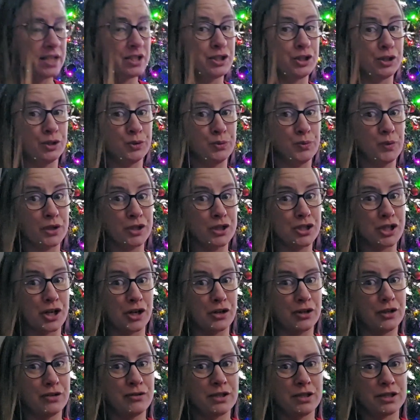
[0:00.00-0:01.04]
do want to show
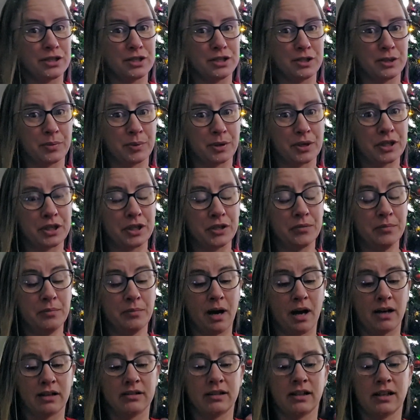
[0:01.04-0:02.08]
you this super cute
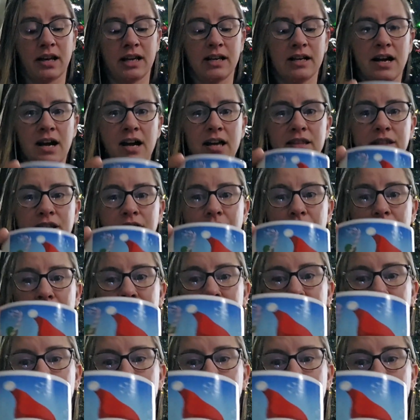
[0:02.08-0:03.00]
mug that I got, though.